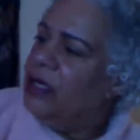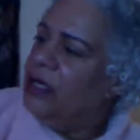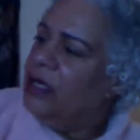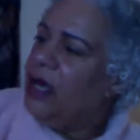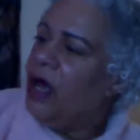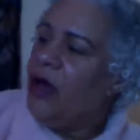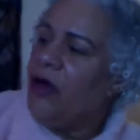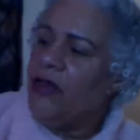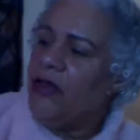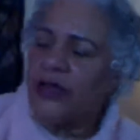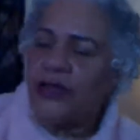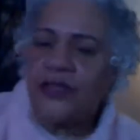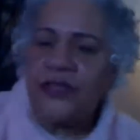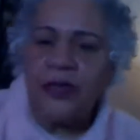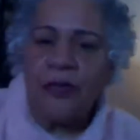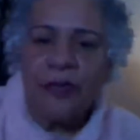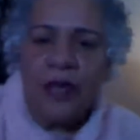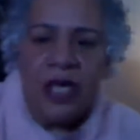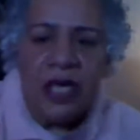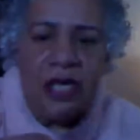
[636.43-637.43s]
Oh, there's
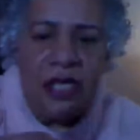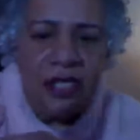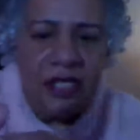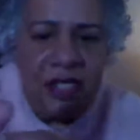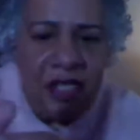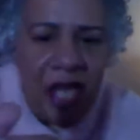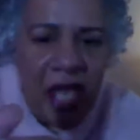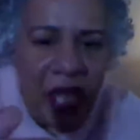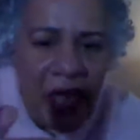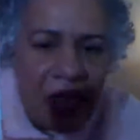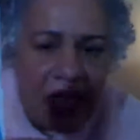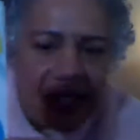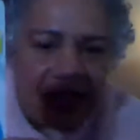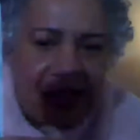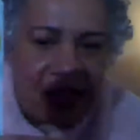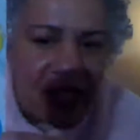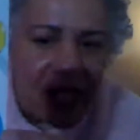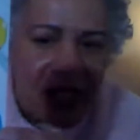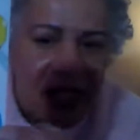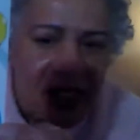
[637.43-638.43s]
some incense.
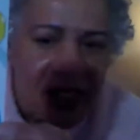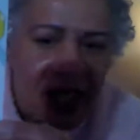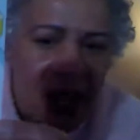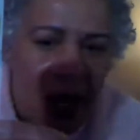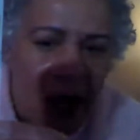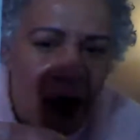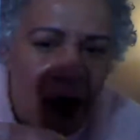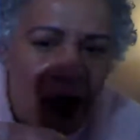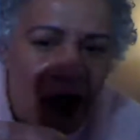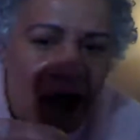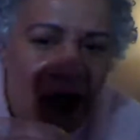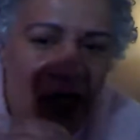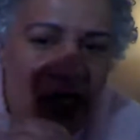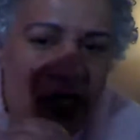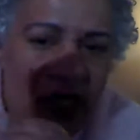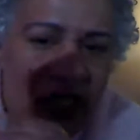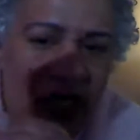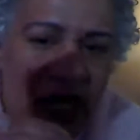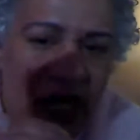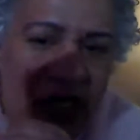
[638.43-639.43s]
See this cone of
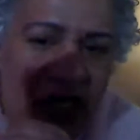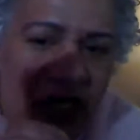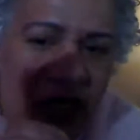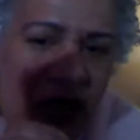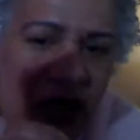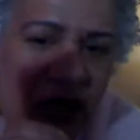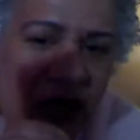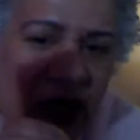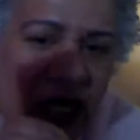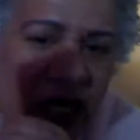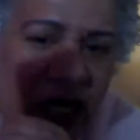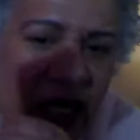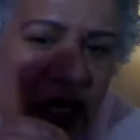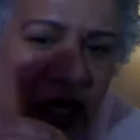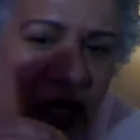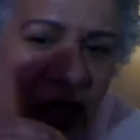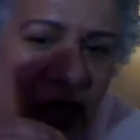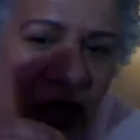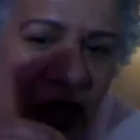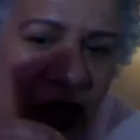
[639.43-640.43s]
incense over
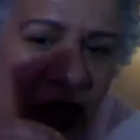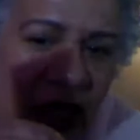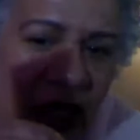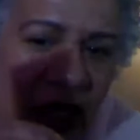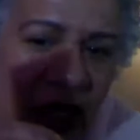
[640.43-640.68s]
here?